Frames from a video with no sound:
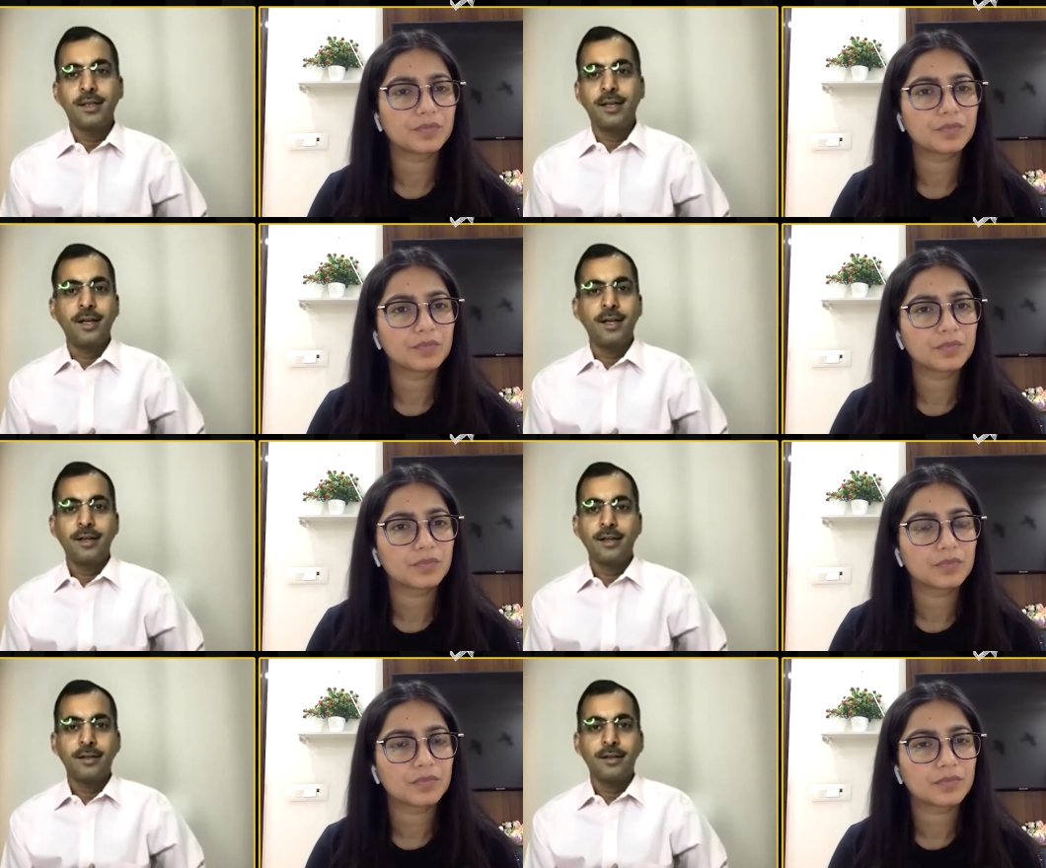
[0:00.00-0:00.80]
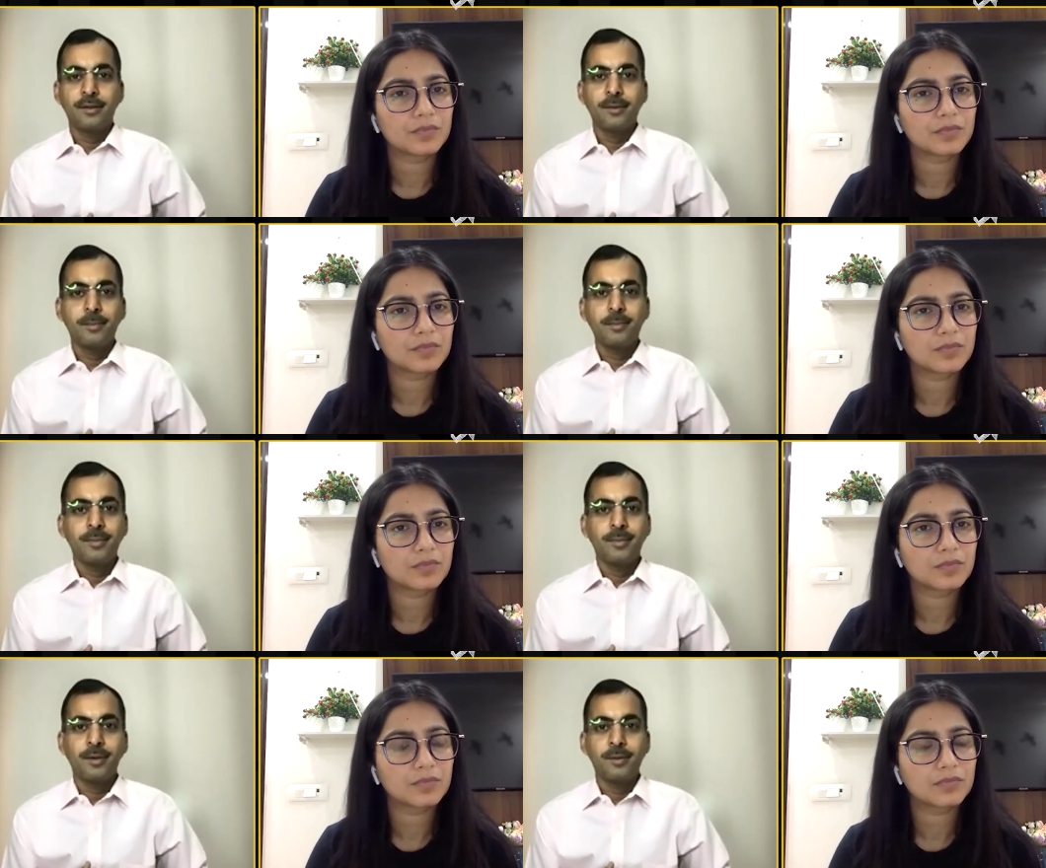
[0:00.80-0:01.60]
Speaker 1: AI, uh,
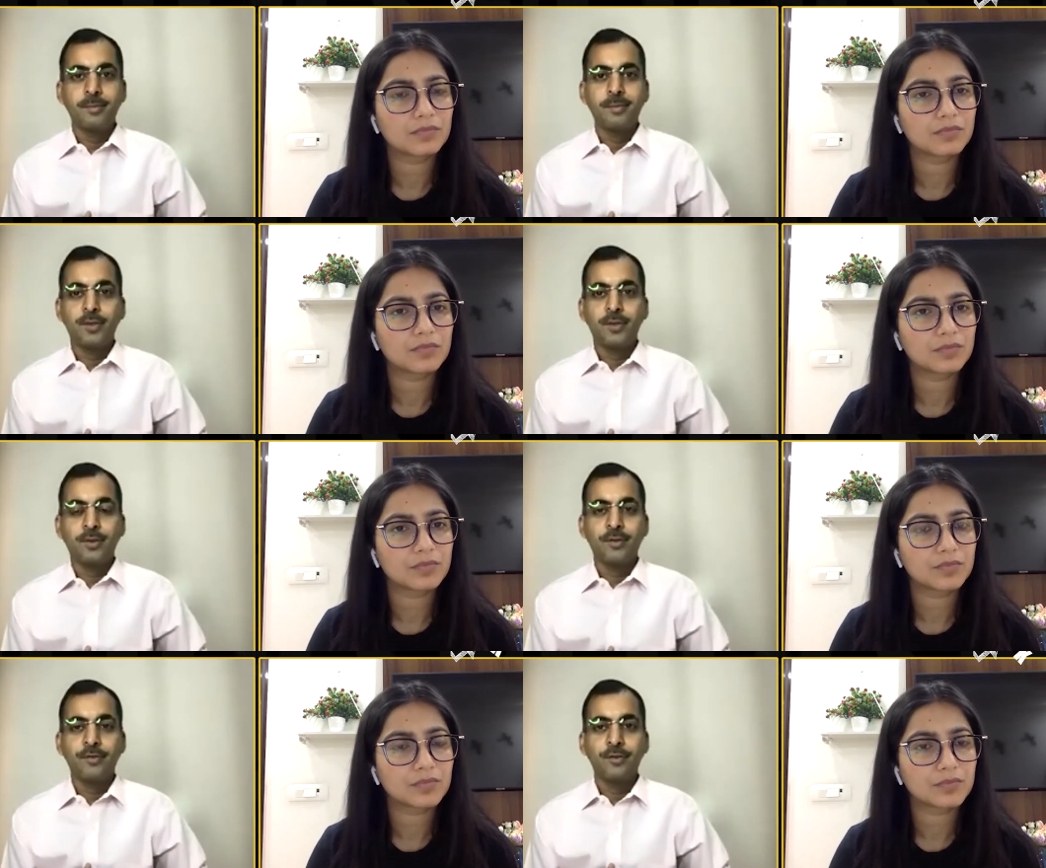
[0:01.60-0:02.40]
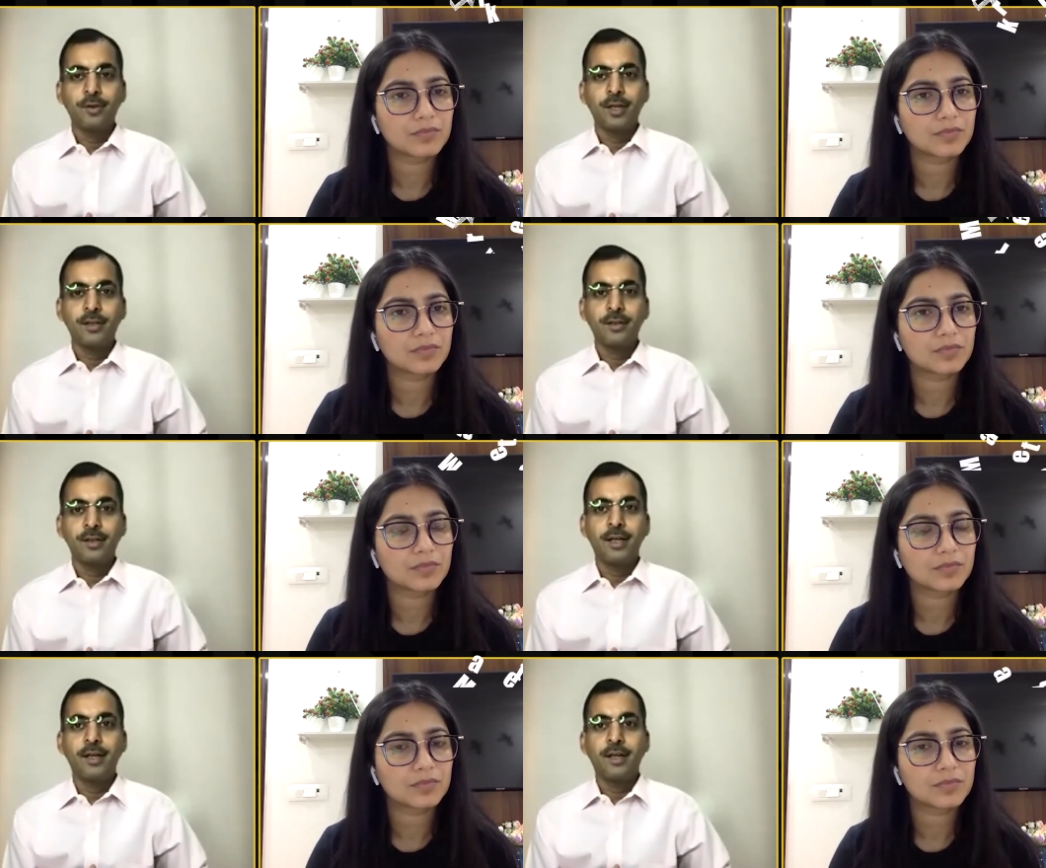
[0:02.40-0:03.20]
uh, you know, if you look at
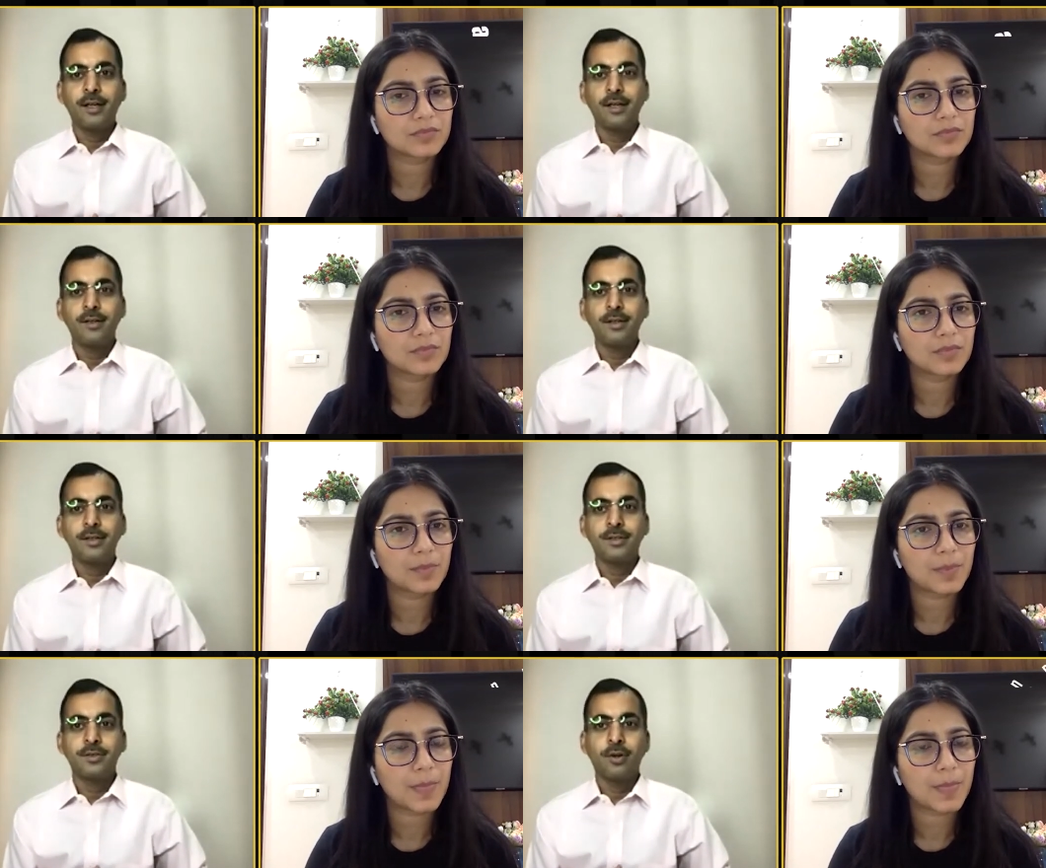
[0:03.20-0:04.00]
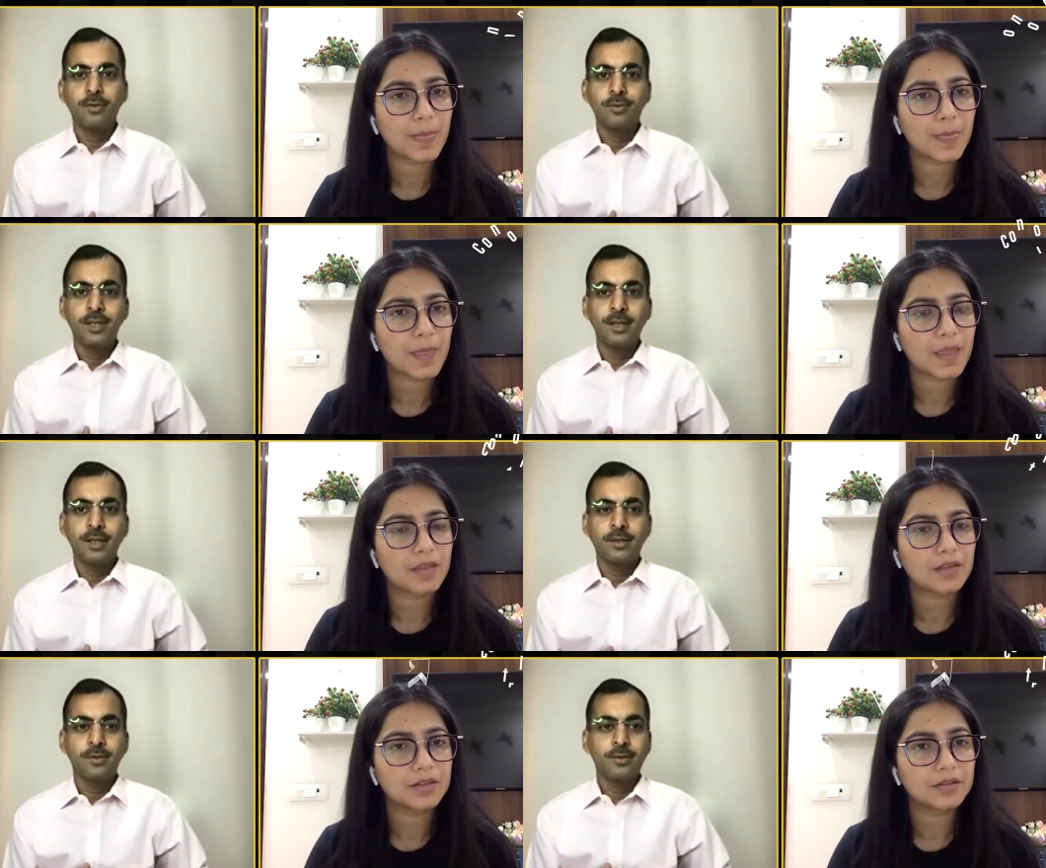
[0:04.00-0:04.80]
AI, it's not only related
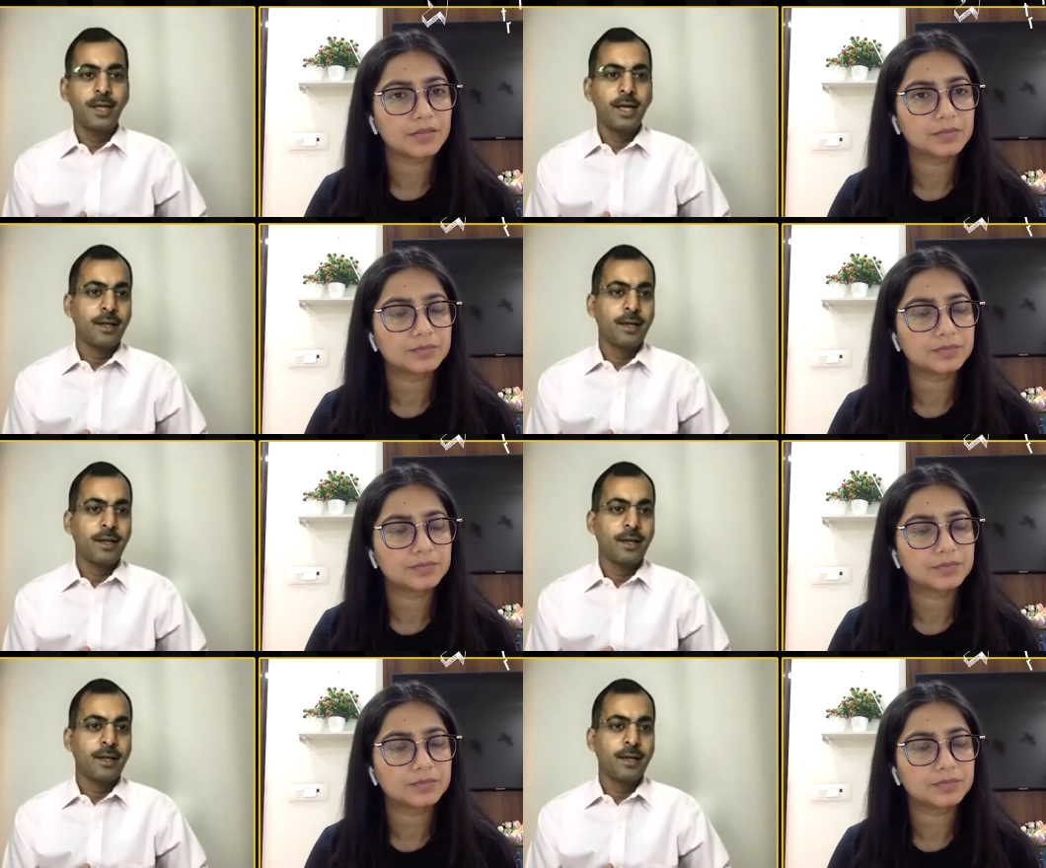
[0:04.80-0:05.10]
to tech,